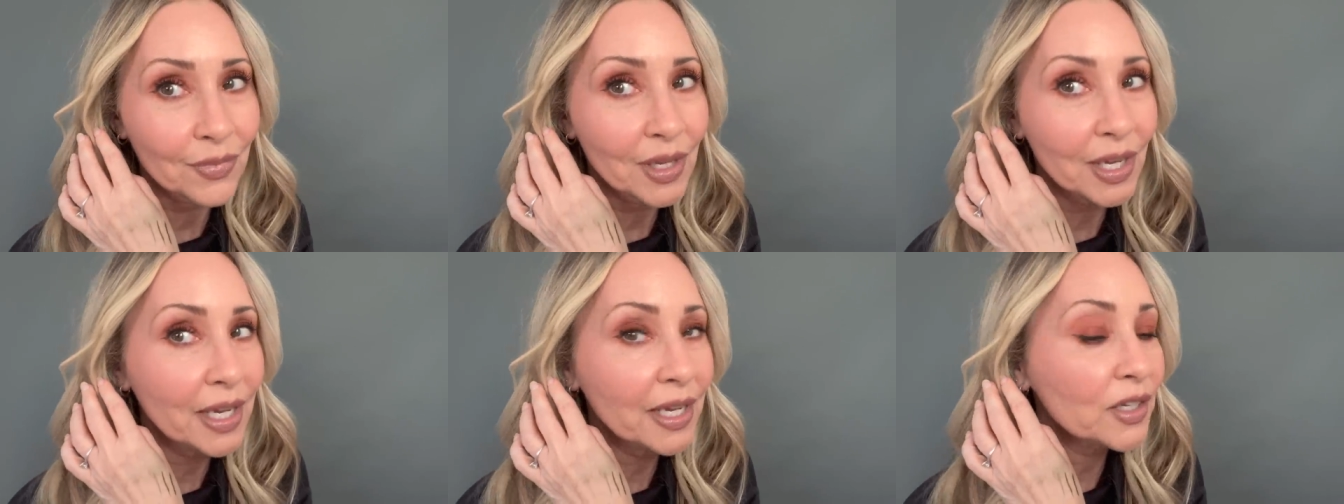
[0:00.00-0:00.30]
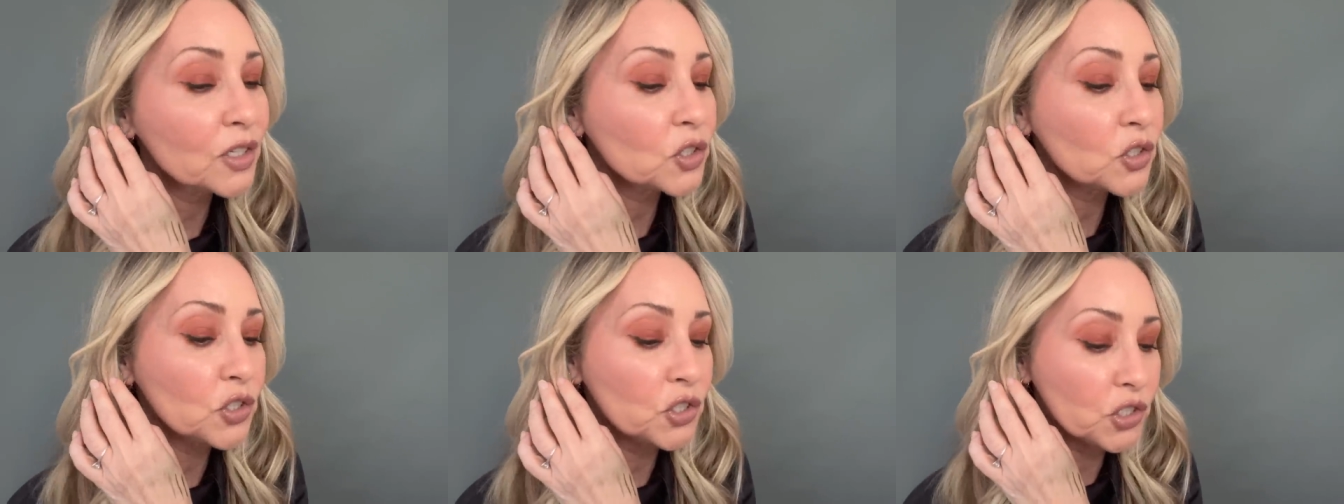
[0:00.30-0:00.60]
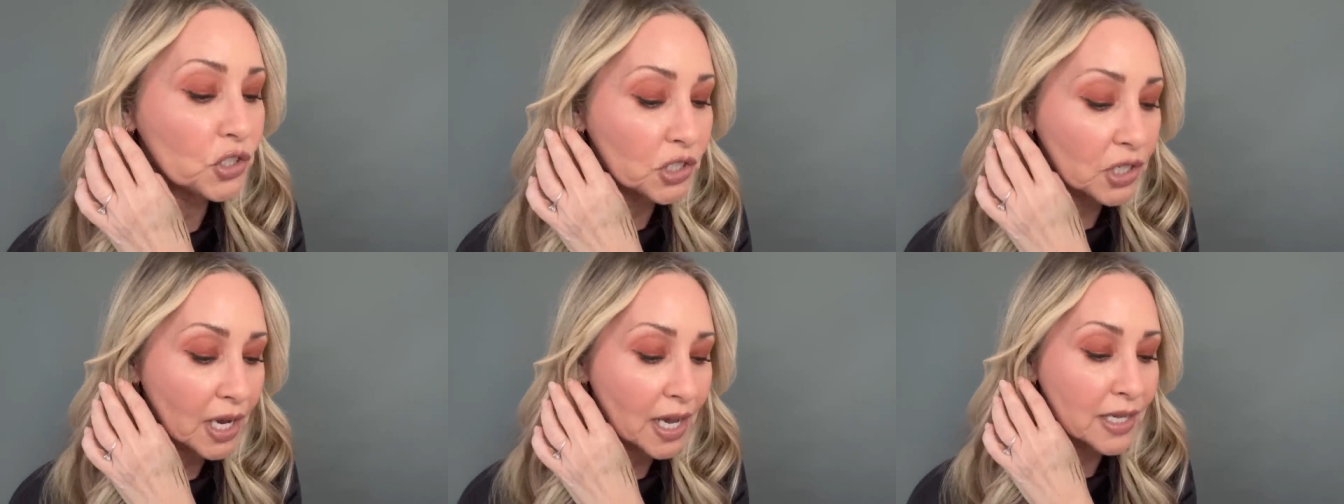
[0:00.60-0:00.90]
It
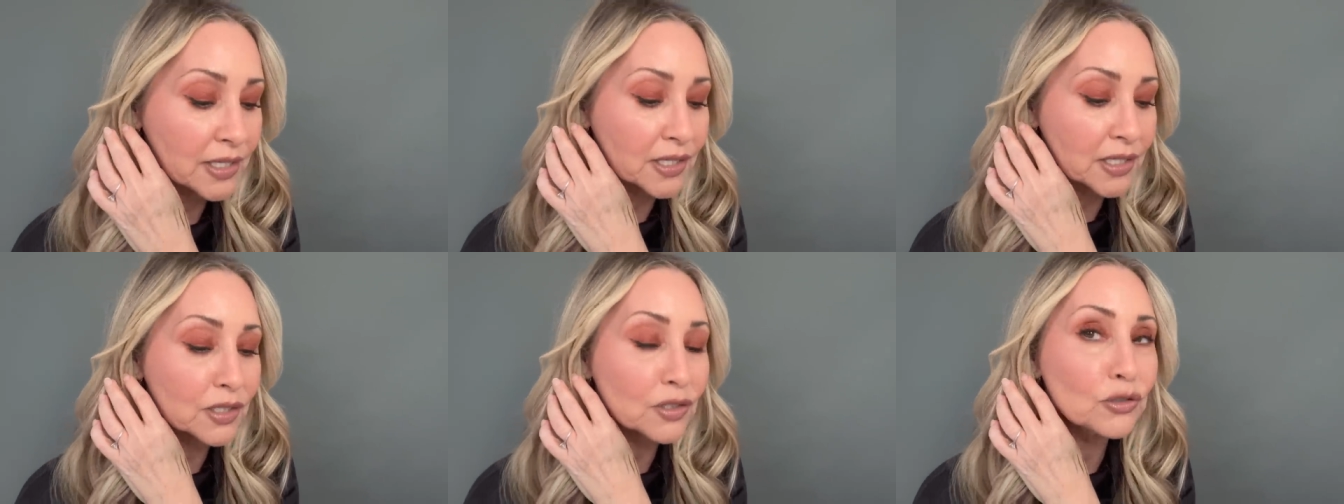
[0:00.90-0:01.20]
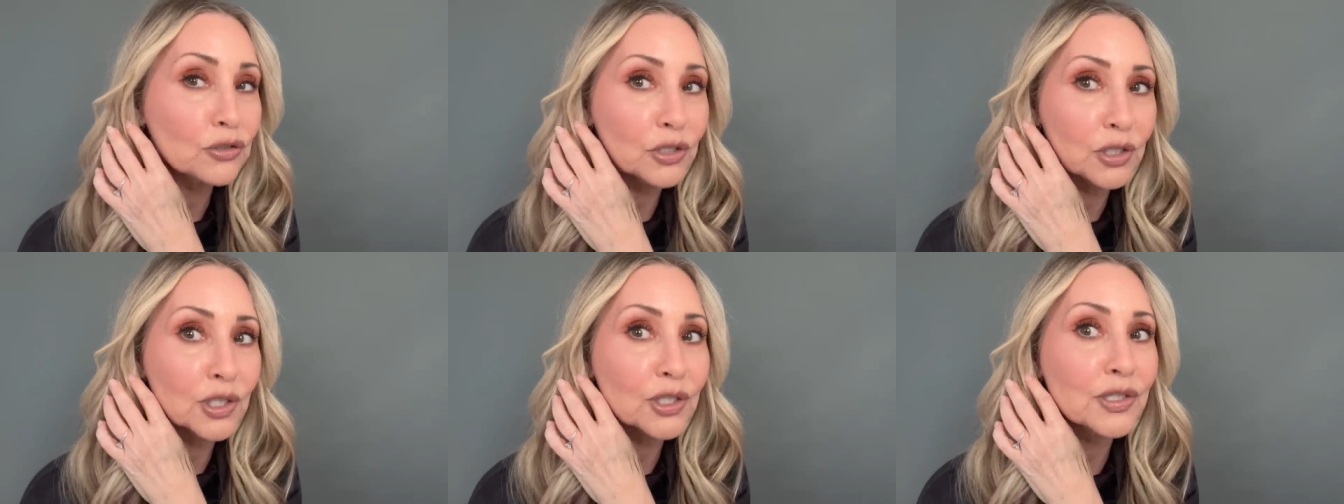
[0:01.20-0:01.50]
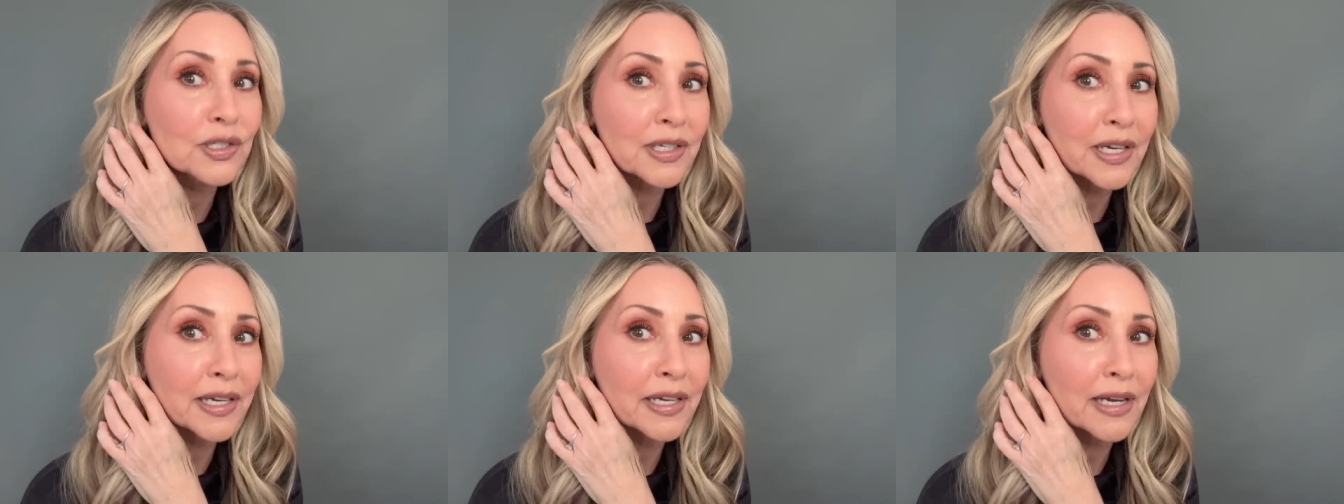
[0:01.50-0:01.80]
just
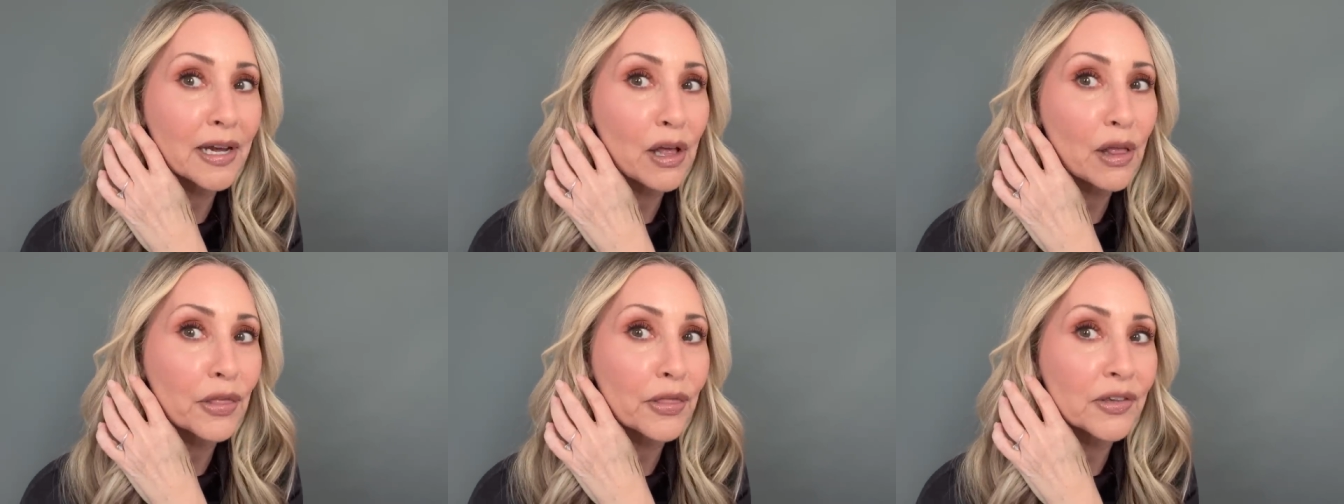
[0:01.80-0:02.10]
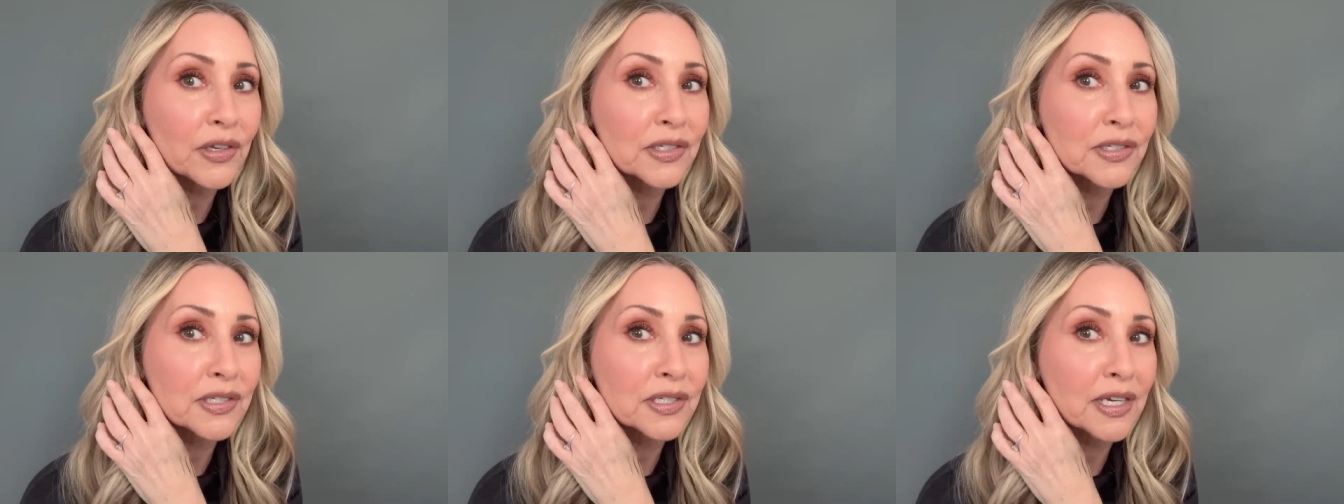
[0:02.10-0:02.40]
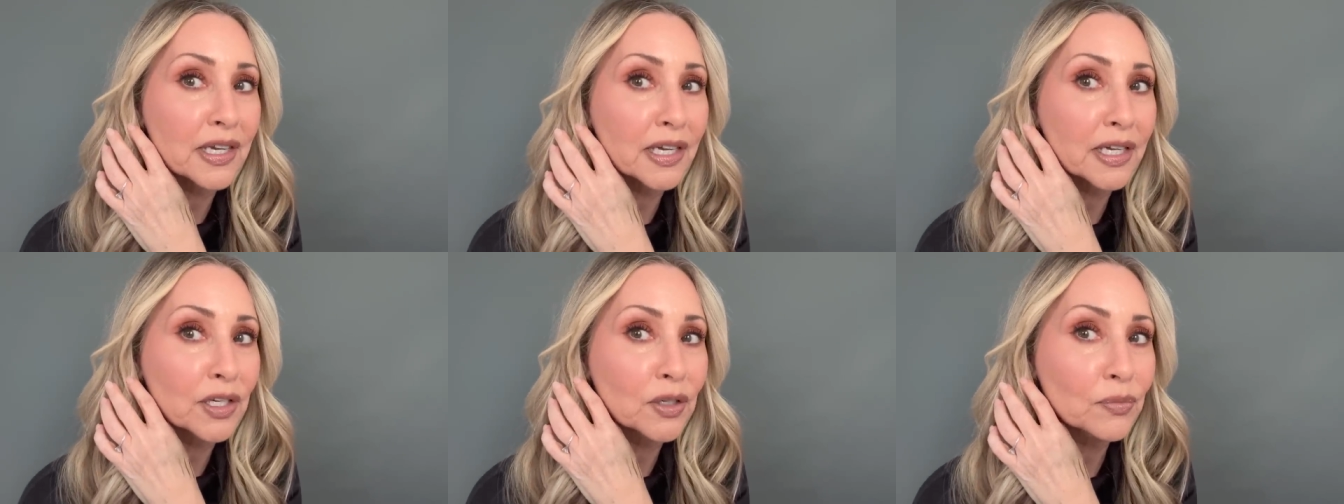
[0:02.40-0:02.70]
looks like healthy
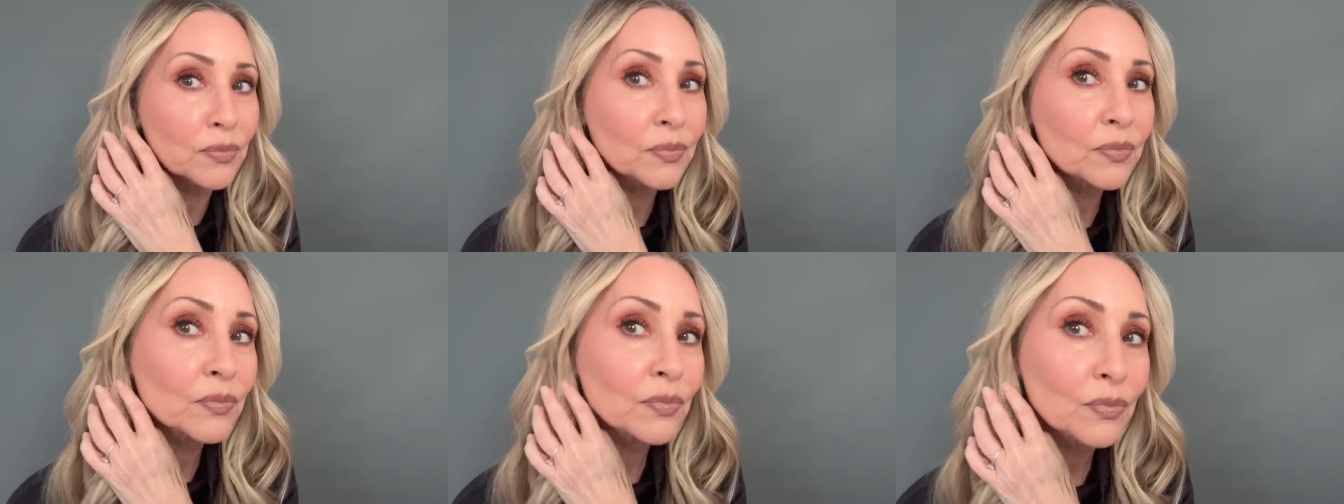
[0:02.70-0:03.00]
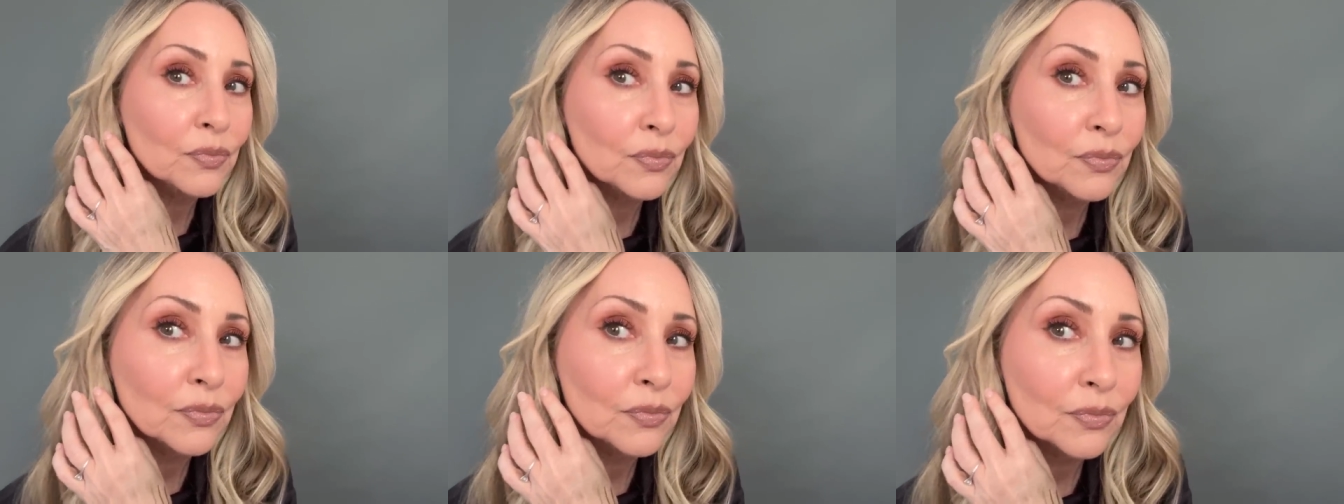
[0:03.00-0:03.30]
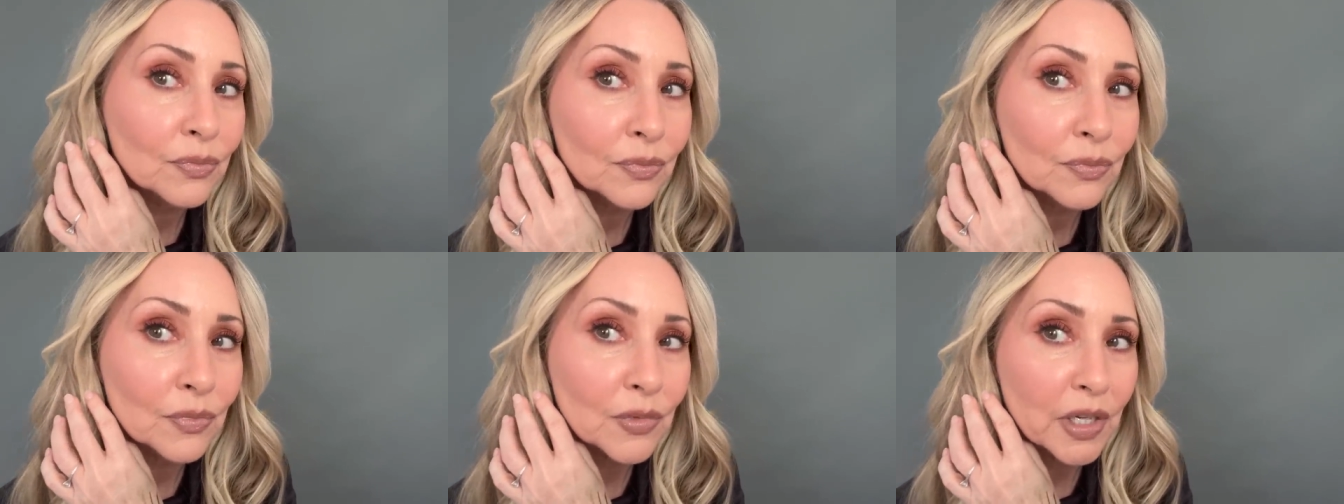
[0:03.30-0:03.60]
skin,
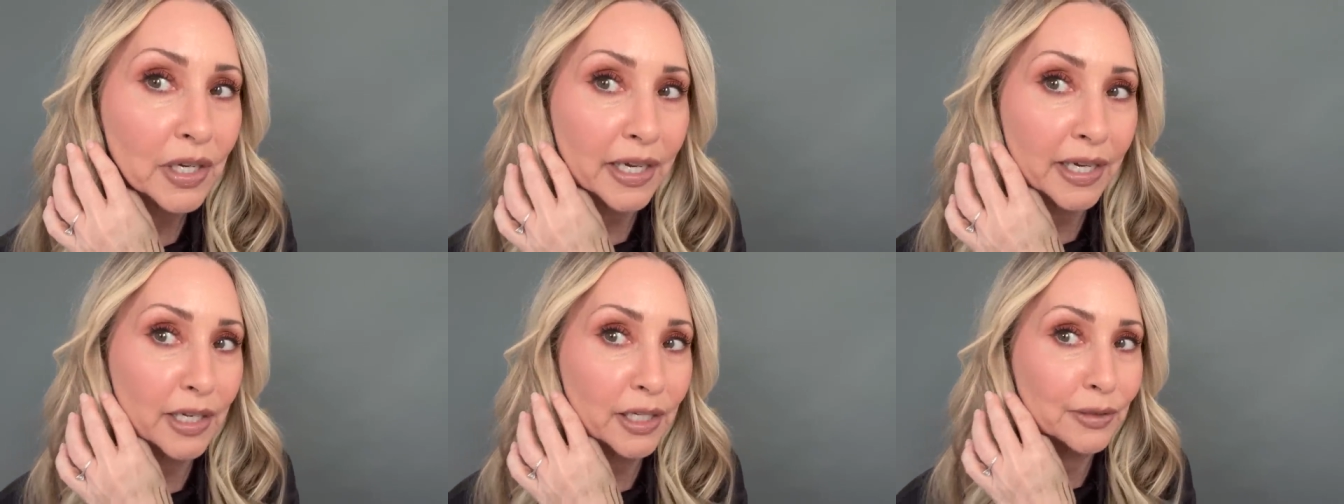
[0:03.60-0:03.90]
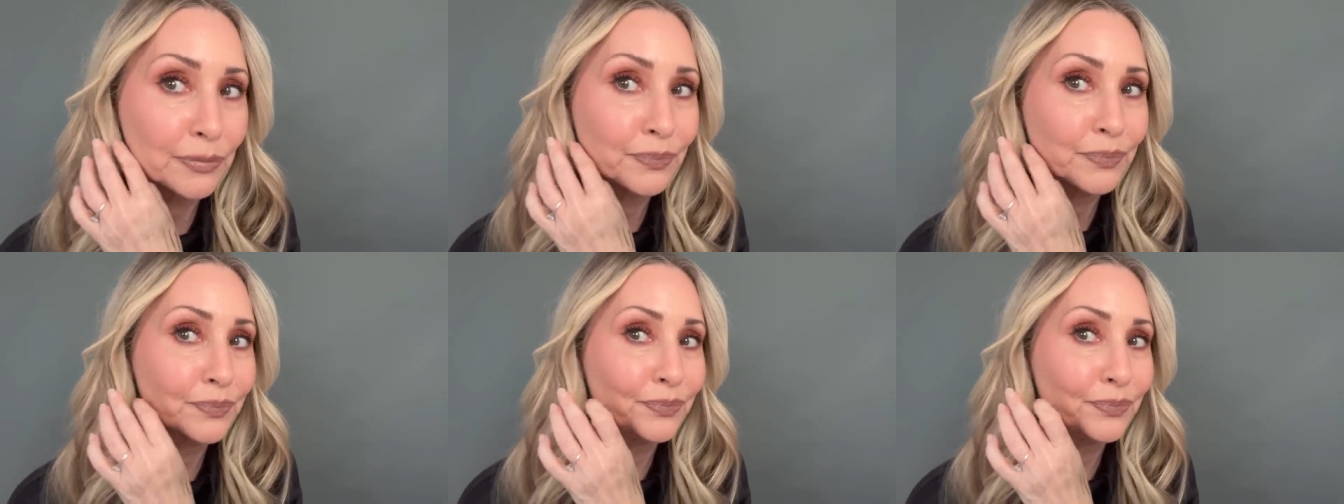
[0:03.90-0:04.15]
okay?